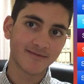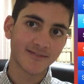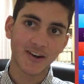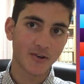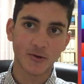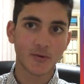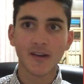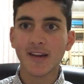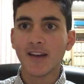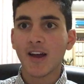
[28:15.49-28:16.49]
I don't
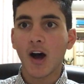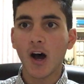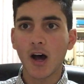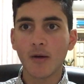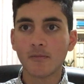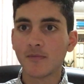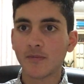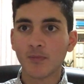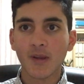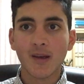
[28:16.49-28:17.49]
know.
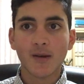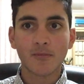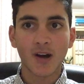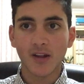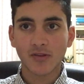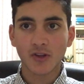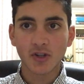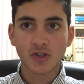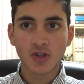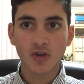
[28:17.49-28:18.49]
But
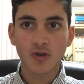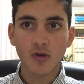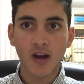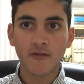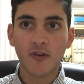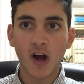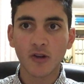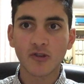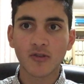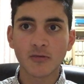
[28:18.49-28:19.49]
the 2 grand
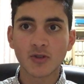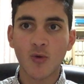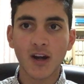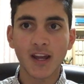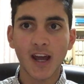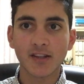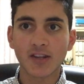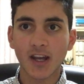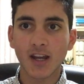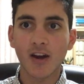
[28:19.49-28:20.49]
finals from
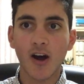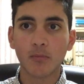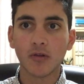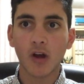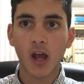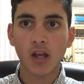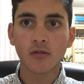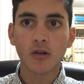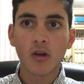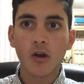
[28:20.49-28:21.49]
2018 are
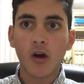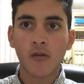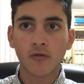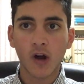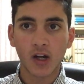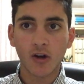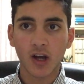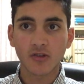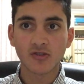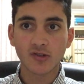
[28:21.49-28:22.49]
playing on Friday
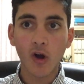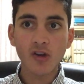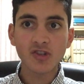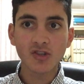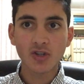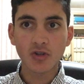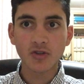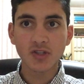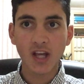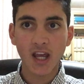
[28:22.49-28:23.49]
night because those are
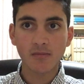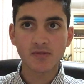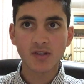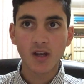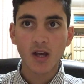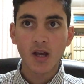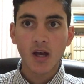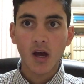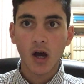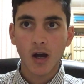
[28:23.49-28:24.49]
2 teams
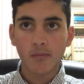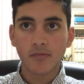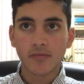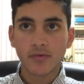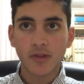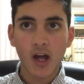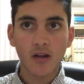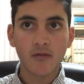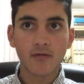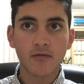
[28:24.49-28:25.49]
that
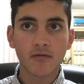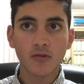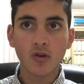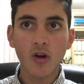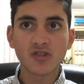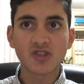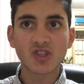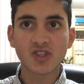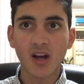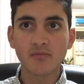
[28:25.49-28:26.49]
have got
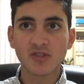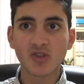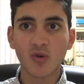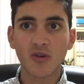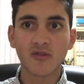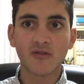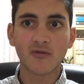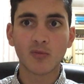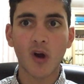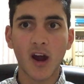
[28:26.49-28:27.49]
some sort of
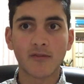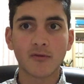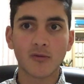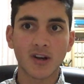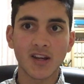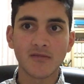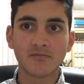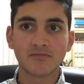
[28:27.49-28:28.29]
rivalry